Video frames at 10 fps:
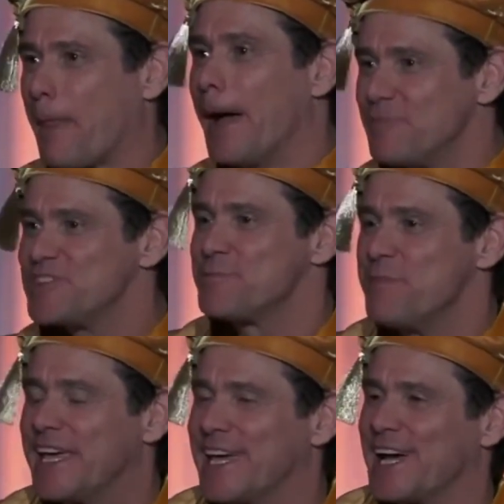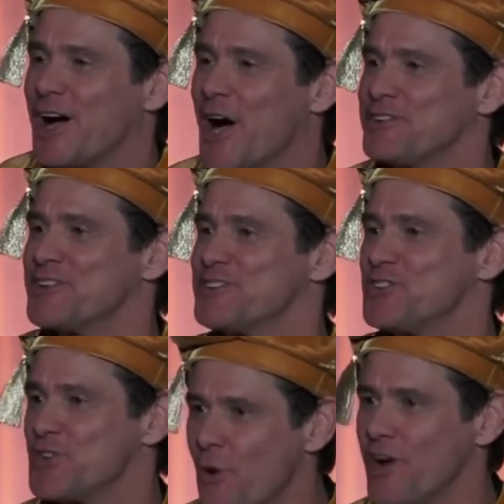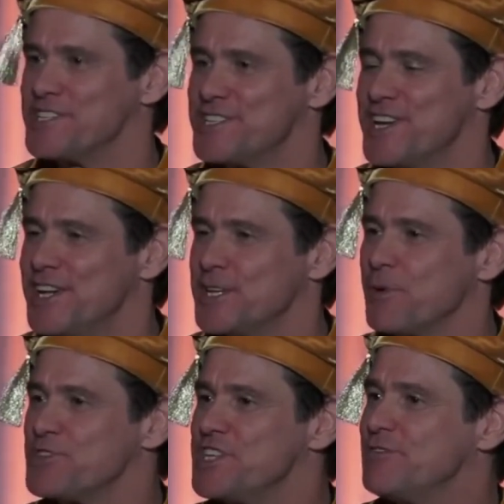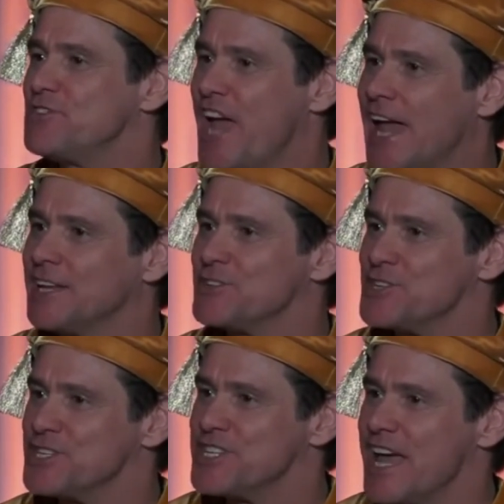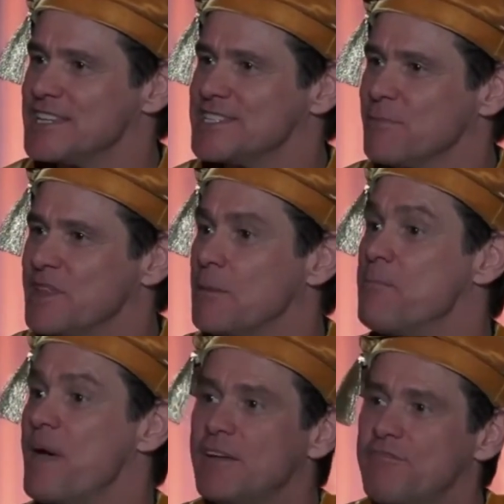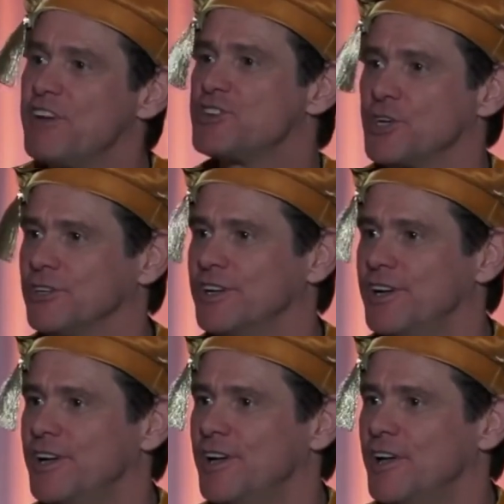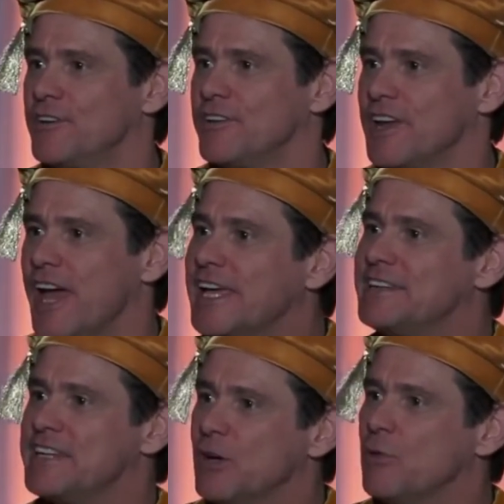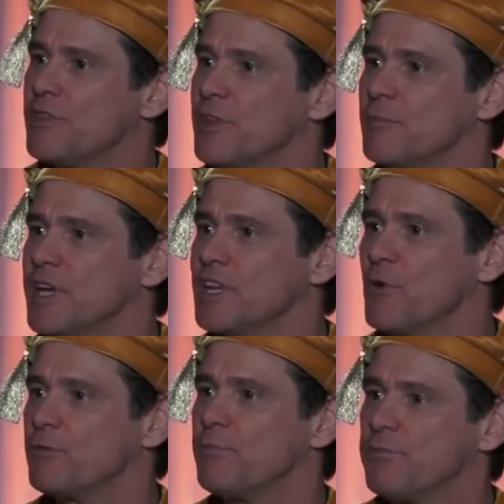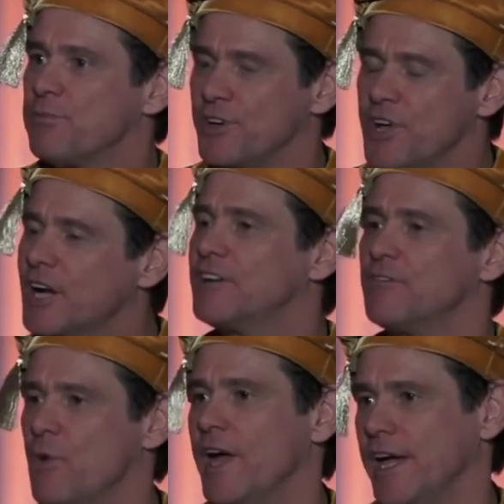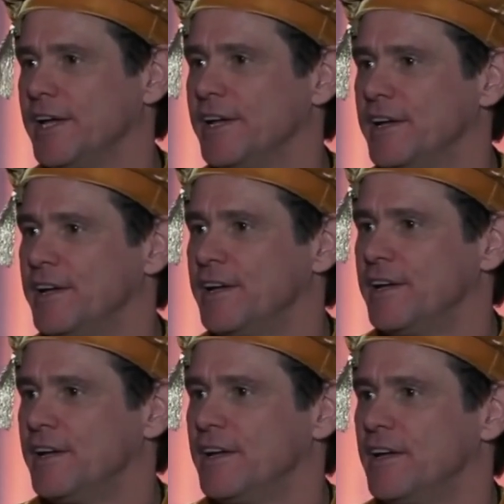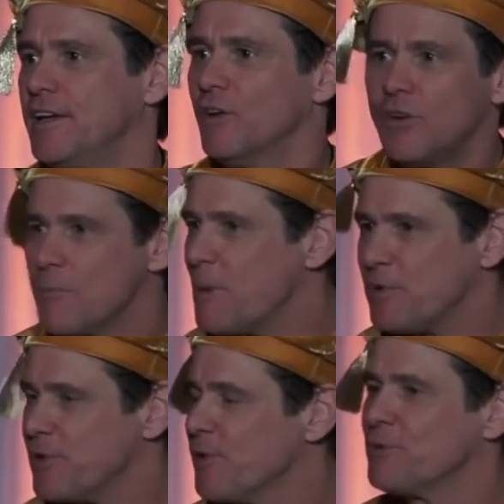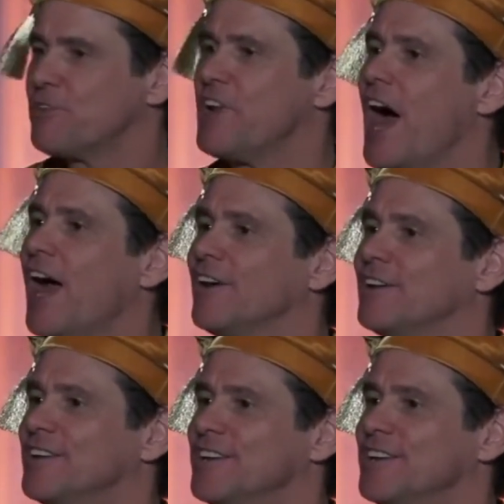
I'm just making a conscious choice to perceive challenges as something beneficial so that I can deal with them in the most productive way. You'll come up with your own style.